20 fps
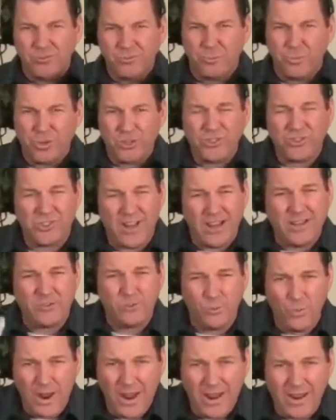
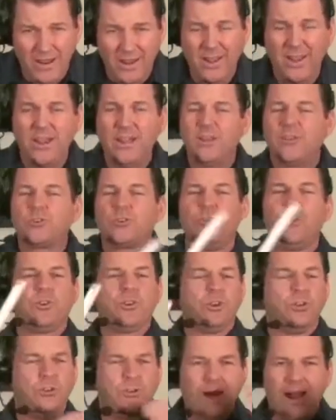precise way so you
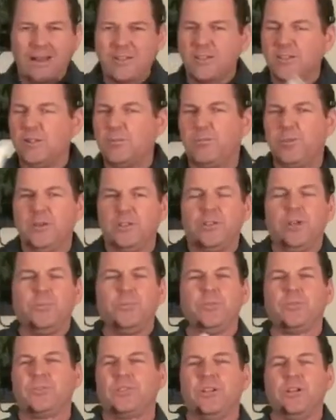can gradually build up
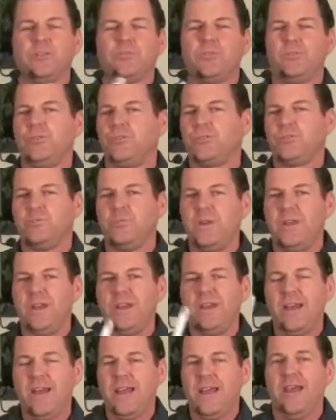your skills and your
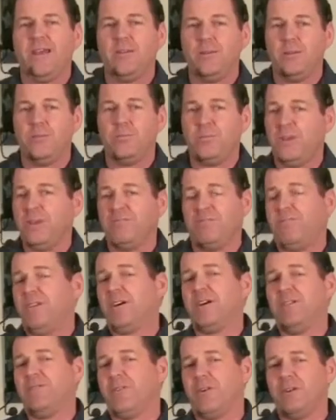speed and be a
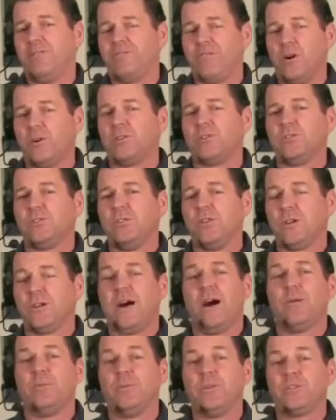very, very functional,
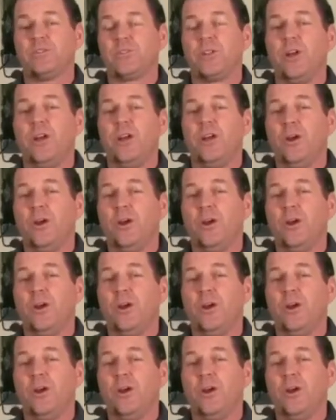accomplished,